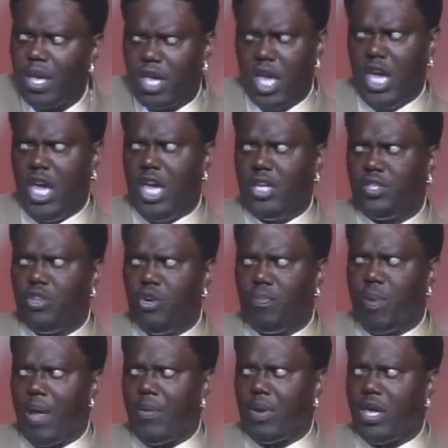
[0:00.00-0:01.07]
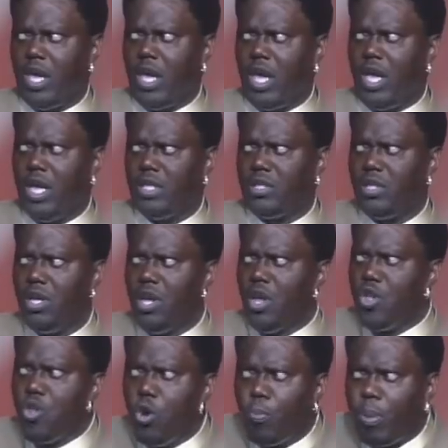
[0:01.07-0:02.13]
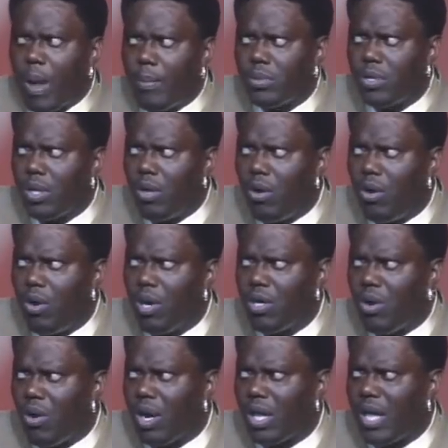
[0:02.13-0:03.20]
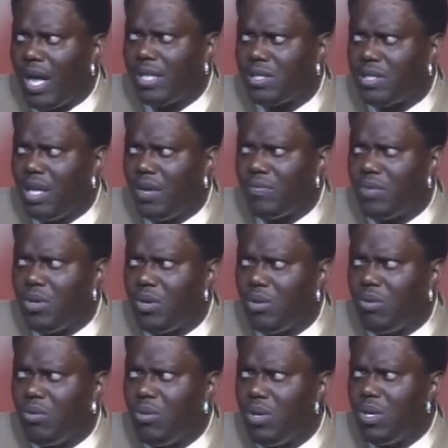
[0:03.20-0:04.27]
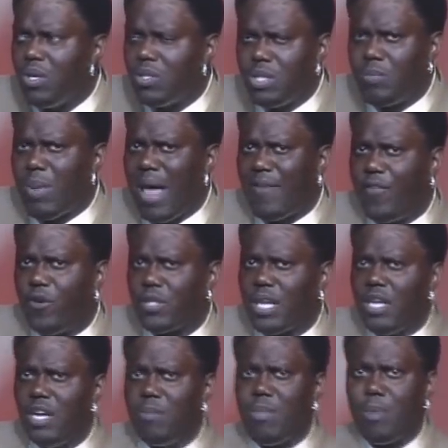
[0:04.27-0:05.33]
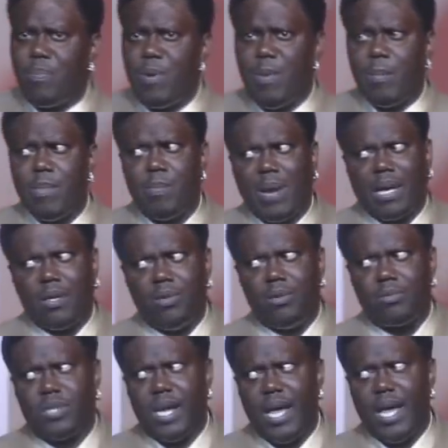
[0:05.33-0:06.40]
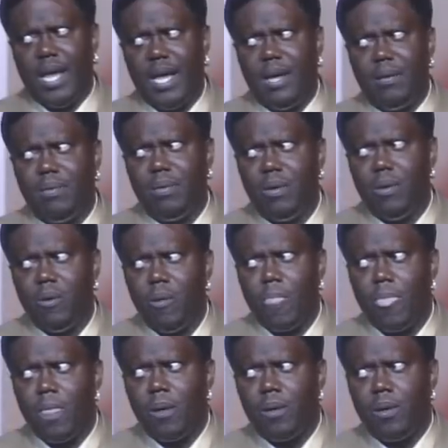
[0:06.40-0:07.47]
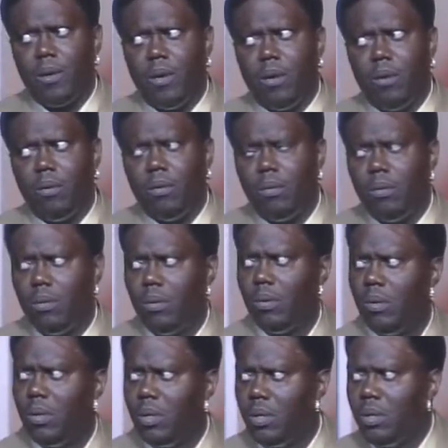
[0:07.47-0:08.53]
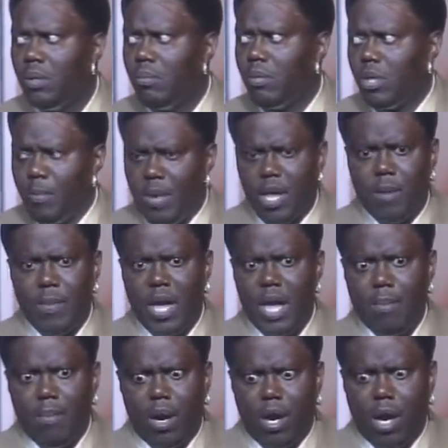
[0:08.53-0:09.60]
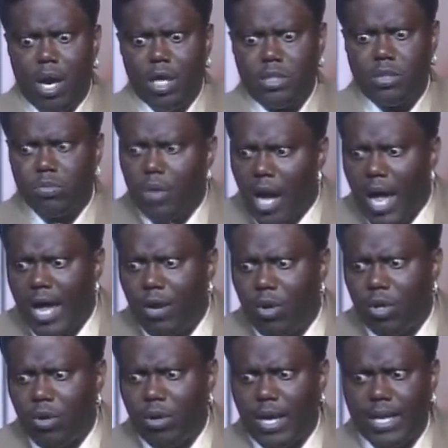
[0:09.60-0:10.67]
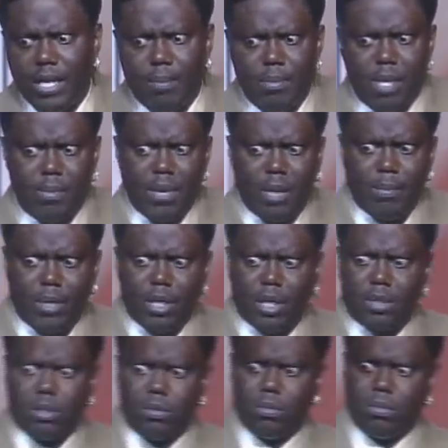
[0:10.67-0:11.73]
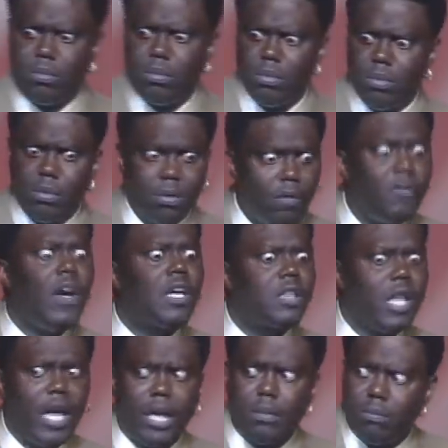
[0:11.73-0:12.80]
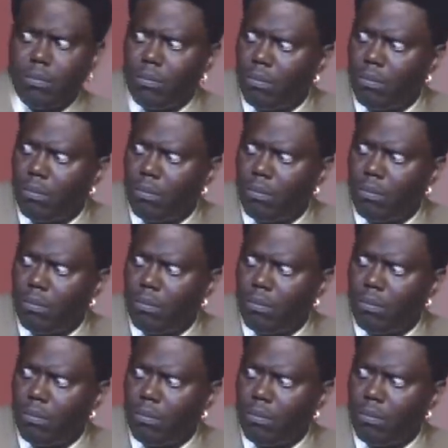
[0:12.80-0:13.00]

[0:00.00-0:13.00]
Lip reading: Kids, you don't play with kids. You don't play with the Lord and all that kind of stuff, you know. See, black folks, I love my people. I've been black a long time, you know. But the Million Man March, I ain't going no goddamn Million Man March. Fuck that.